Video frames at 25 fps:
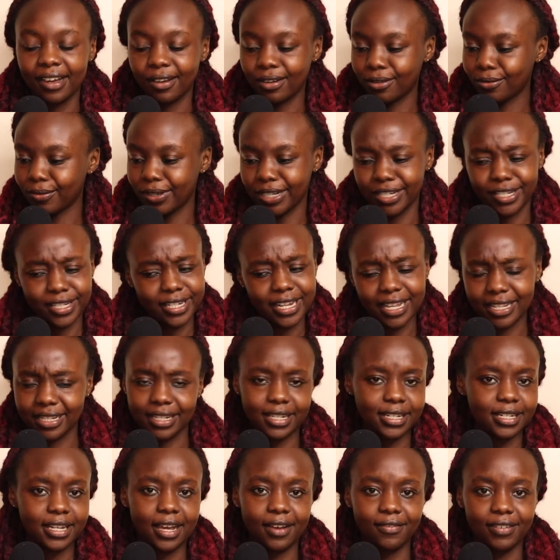which
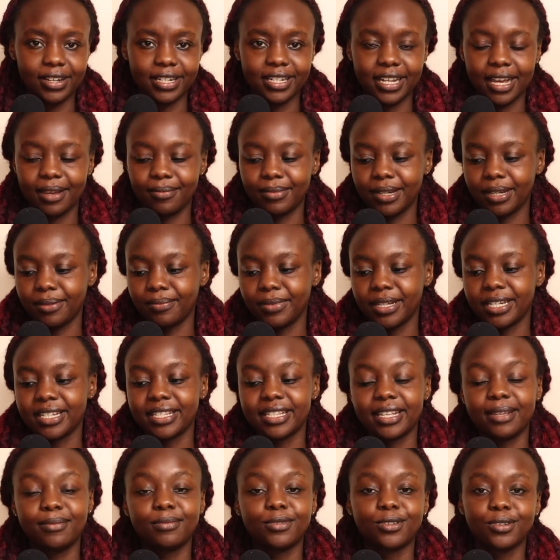doesn't have a time limit.
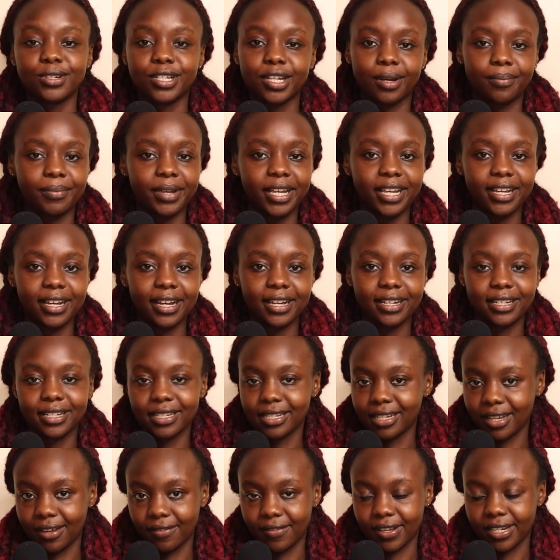Same to Jamaica,
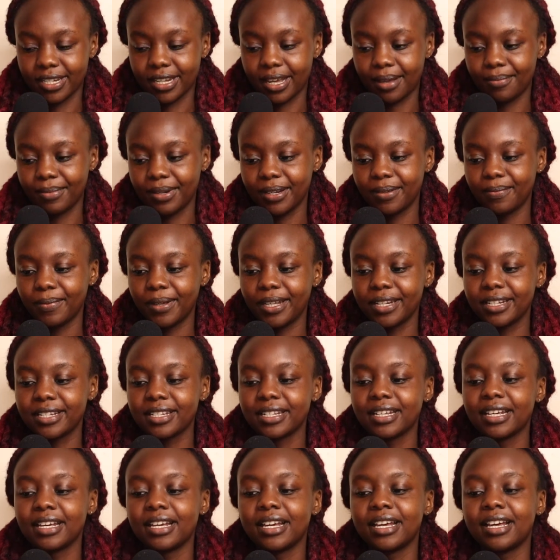didn't have a time limit.
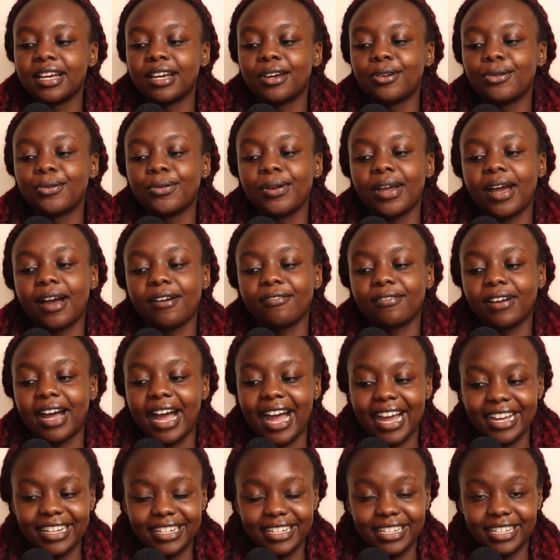We have
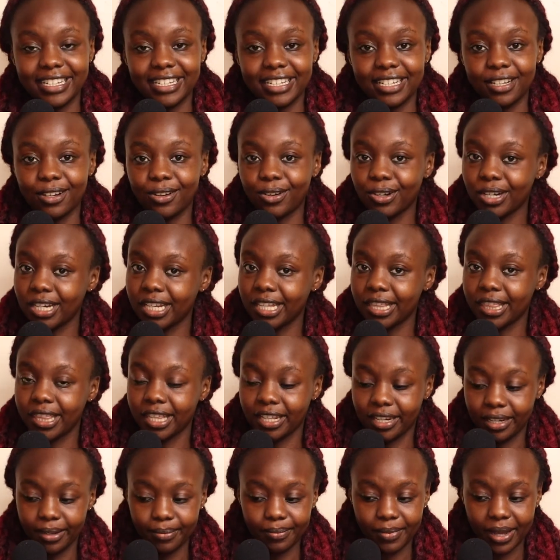Haiti, only
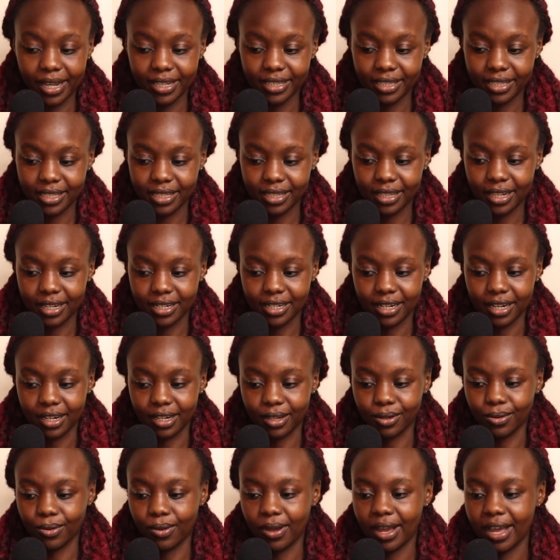3 months that are
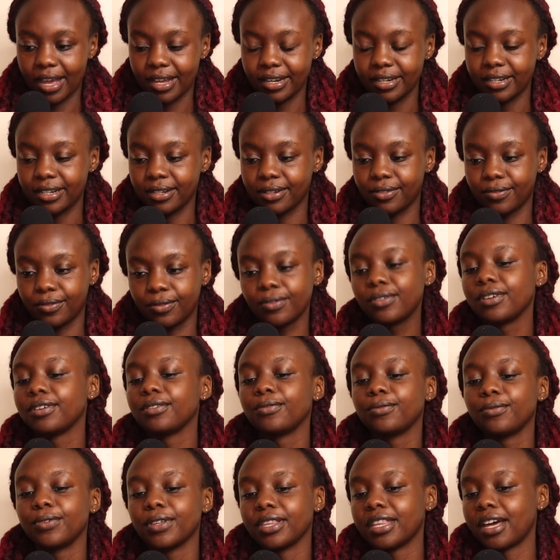required
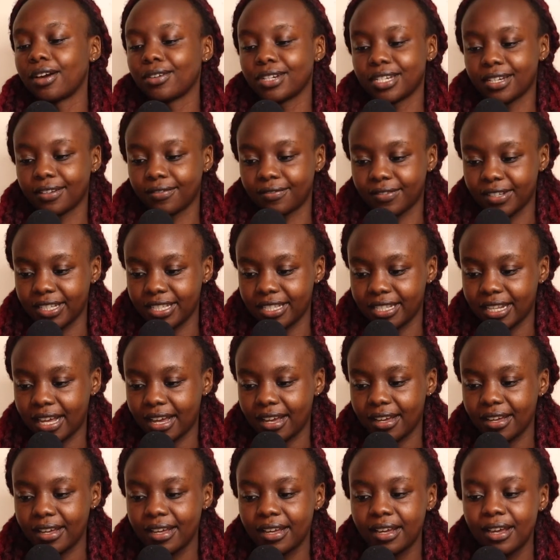without a visa.